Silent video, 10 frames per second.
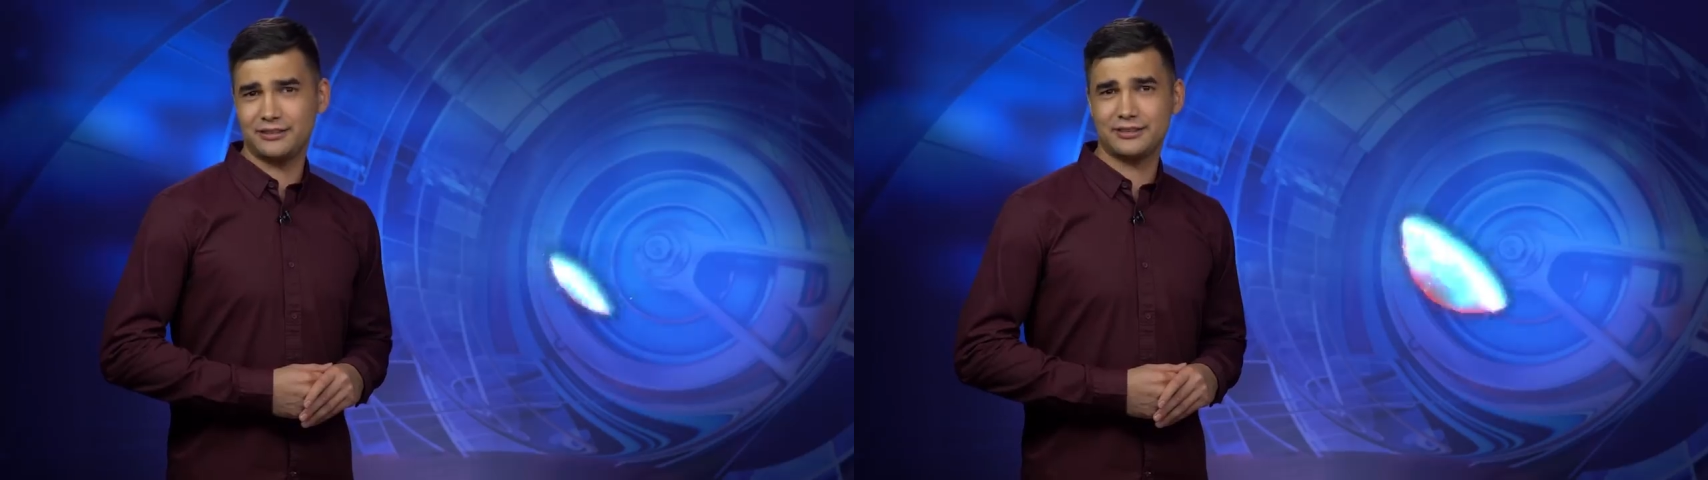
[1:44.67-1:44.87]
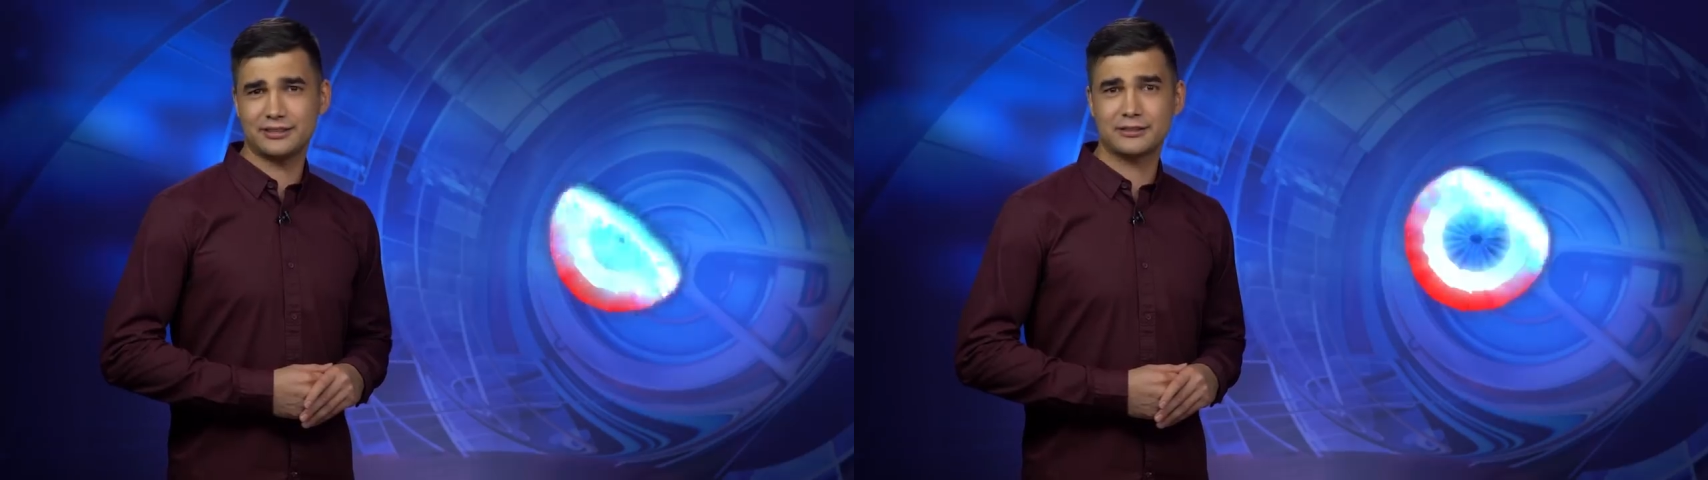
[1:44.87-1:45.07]

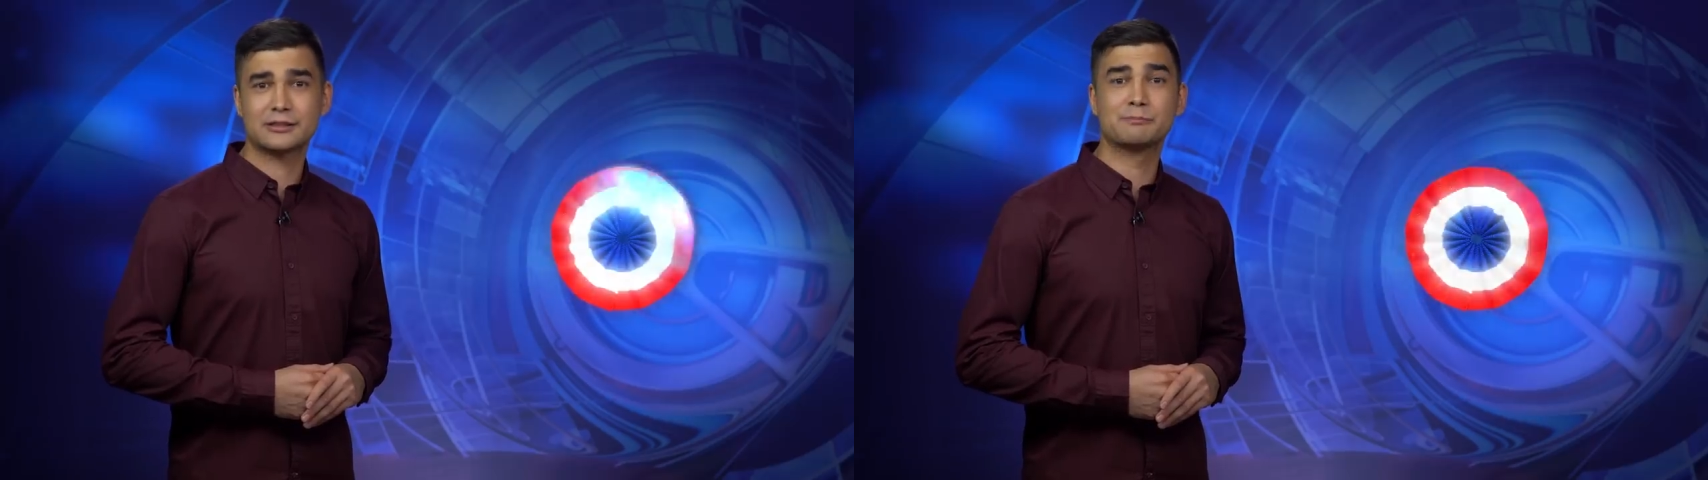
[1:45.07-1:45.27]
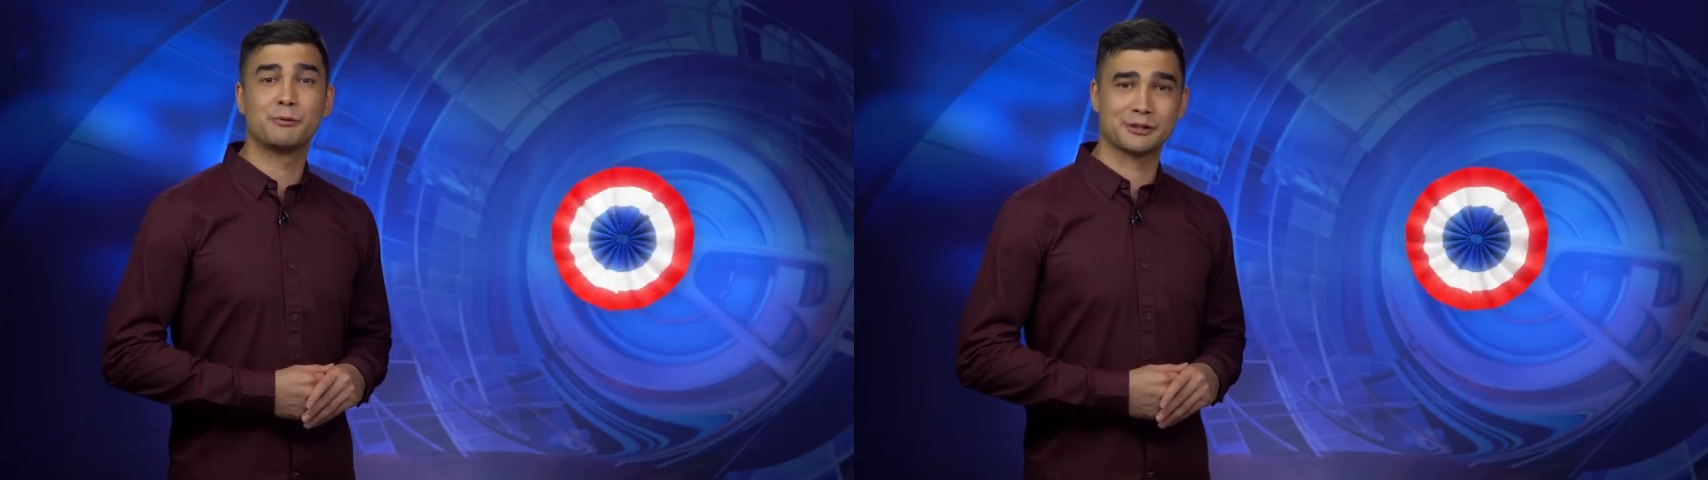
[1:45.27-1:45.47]
there is a
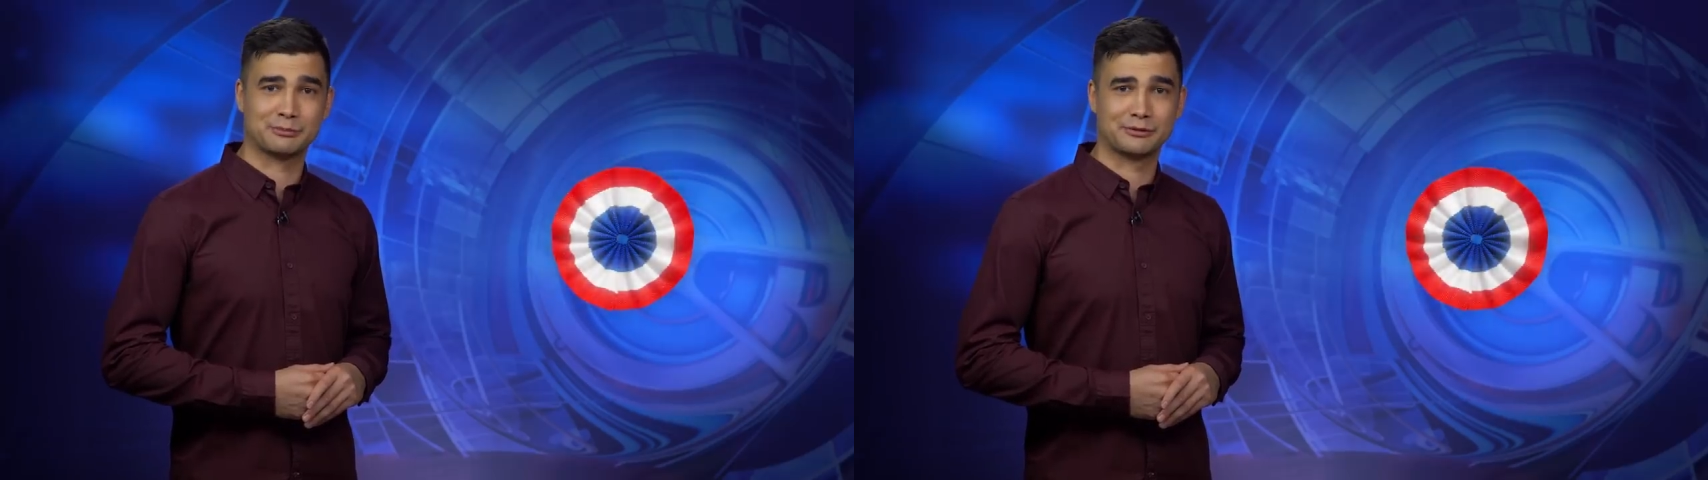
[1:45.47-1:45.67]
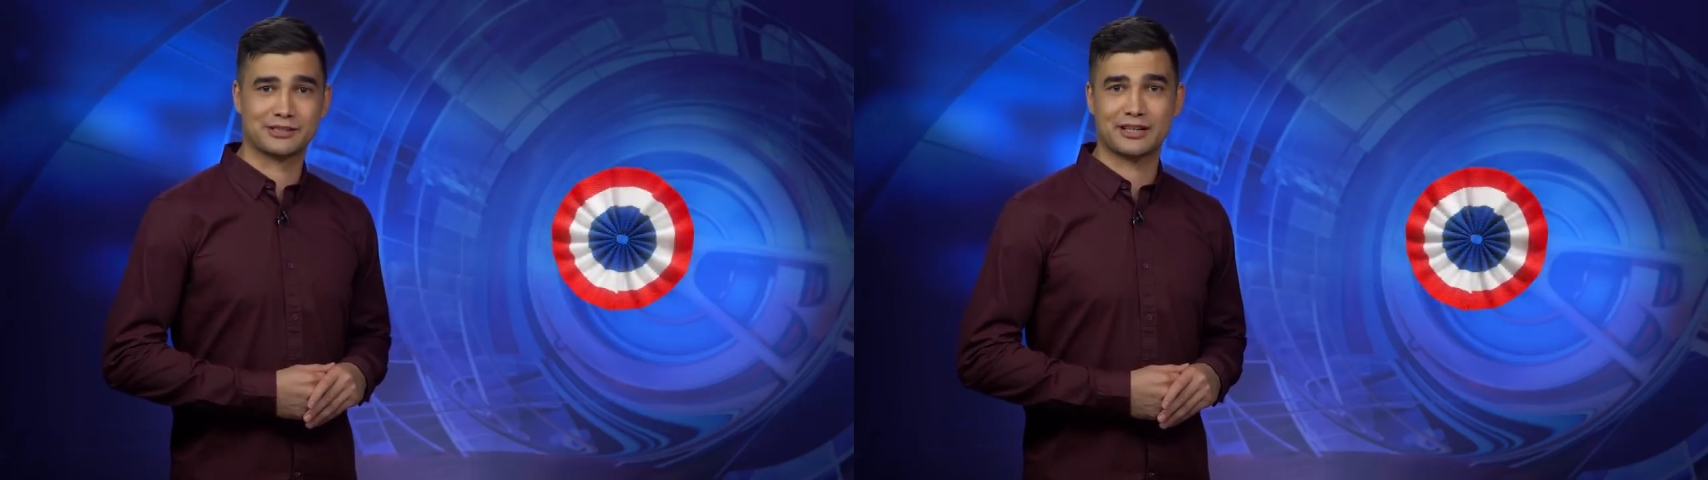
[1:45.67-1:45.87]
plethora
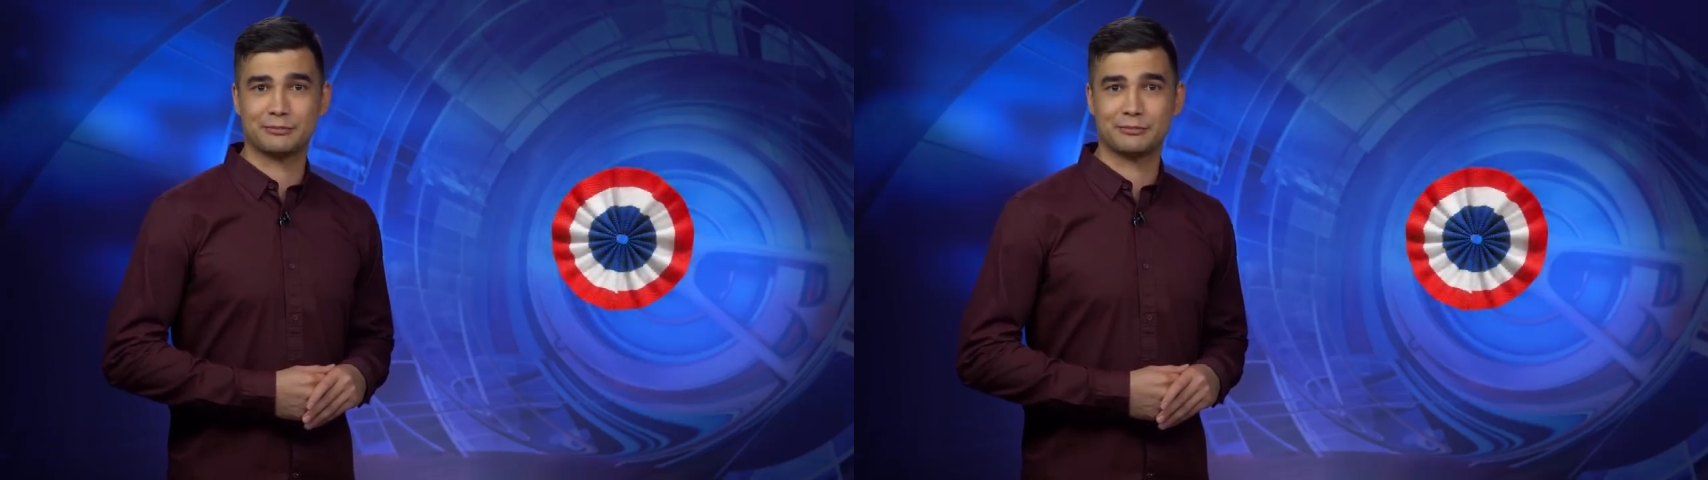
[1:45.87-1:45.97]
of ways